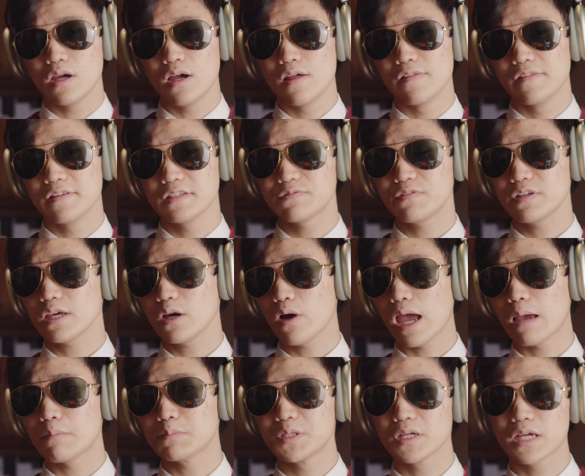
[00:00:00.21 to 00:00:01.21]
This video
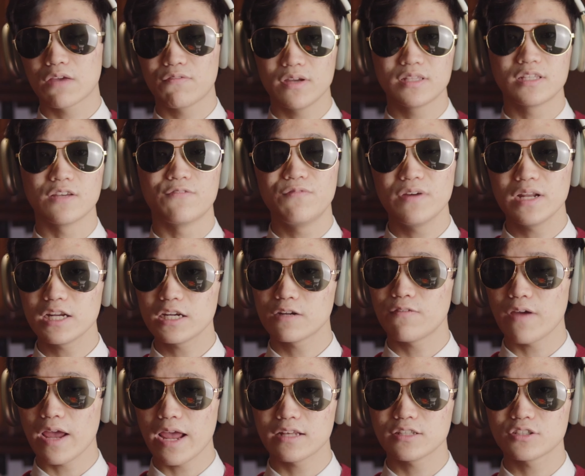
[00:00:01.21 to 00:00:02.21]
aims to give a
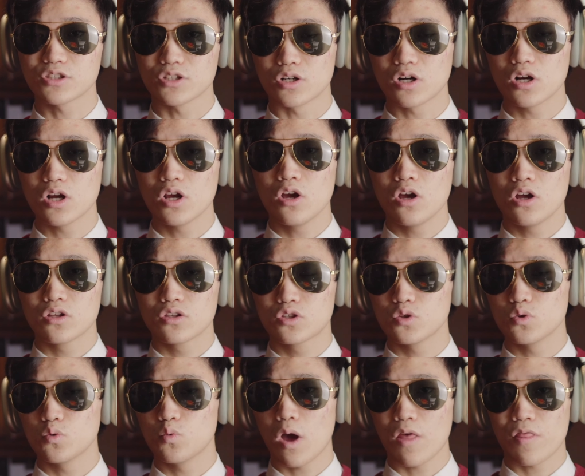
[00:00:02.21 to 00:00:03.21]
definitive answer
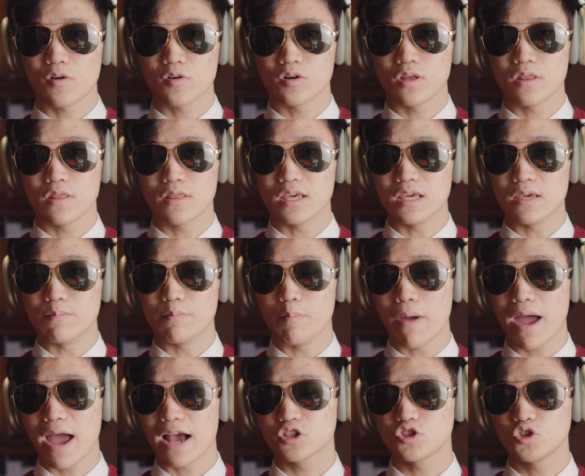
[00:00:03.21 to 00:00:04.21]
to whether the
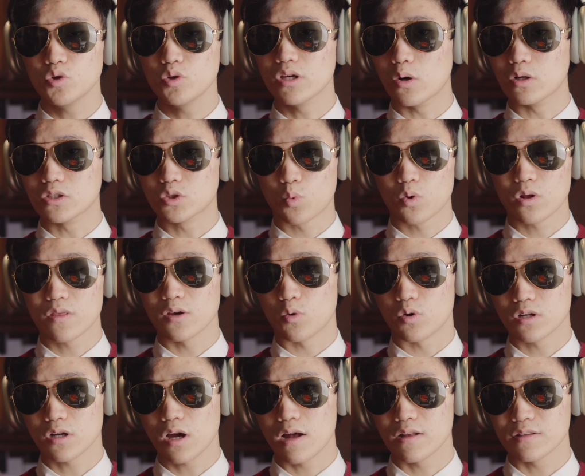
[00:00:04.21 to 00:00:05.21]
Mac Studio is worth it or
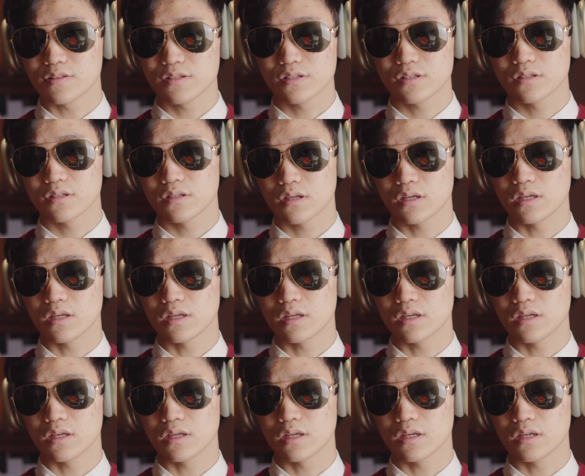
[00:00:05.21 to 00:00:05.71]
not,